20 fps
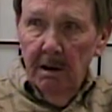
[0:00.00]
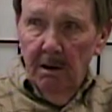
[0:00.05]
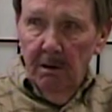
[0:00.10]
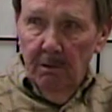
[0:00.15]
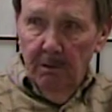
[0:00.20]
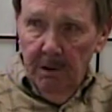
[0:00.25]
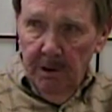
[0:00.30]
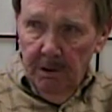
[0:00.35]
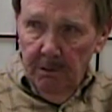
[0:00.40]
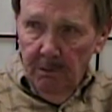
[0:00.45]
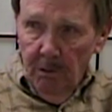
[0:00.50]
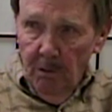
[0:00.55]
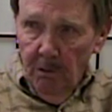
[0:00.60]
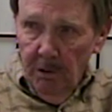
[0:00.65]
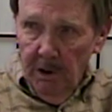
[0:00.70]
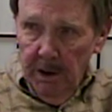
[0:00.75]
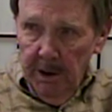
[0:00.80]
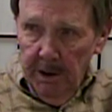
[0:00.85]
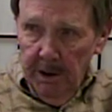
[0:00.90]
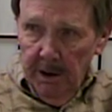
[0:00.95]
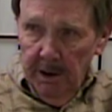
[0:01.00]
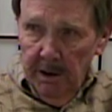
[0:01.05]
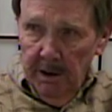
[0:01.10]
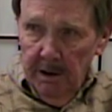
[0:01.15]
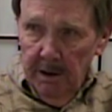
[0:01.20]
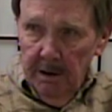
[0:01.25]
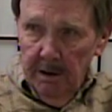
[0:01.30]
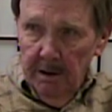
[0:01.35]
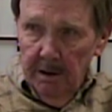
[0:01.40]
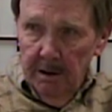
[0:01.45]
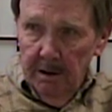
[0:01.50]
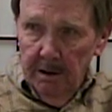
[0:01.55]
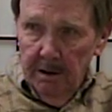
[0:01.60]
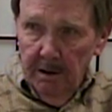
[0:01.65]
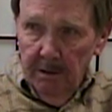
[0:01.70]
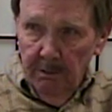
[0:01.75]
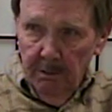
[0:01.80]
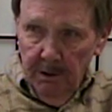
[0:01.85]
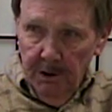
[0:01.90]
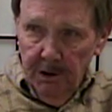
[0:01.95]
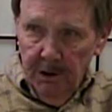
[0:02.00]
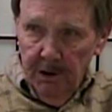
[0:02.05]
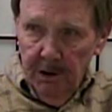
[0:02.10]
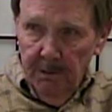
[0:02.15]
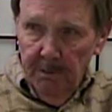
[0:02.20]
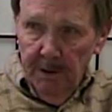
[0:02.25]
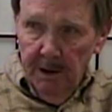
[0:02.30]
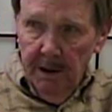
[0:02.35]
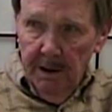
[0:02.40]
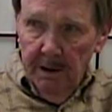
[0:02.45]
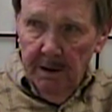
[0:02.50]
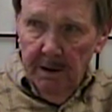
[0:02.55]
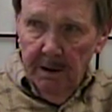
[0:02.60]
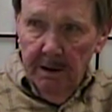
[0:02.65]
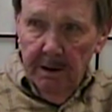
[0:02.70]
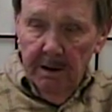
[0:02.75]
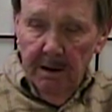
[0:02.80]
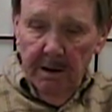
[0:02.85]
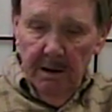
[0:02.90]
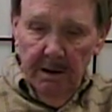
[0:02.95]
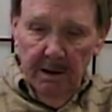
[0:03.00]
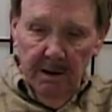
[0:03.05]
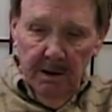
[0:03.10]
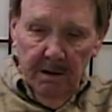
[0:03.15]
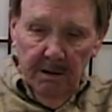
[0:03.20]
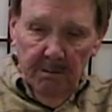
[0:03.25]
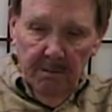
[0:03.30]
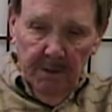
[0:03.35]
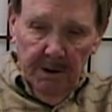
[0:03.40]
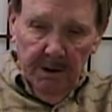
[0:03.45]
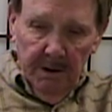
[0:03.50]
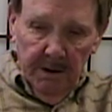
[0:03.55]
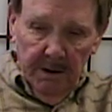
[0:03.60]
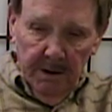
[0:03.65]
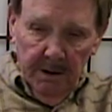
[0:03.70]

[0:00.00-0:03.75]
when the war ended with Germany. But